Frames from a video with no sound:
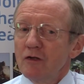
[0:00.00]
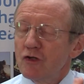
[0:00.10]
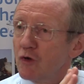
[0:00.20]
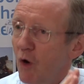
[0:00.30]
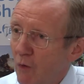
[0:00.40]

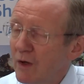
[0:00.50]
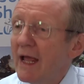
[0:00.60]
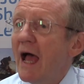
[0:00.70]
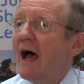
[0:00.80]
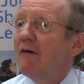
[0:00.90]
to only
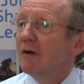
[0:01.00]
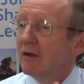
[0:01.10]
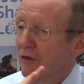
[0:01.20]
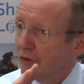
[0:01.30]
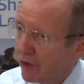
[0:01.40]
have
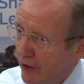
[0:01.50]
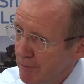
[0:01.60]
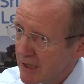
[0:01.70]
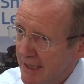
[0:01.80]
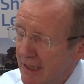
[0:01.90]

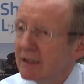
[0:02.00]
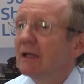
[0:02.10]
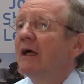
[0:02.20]
30%,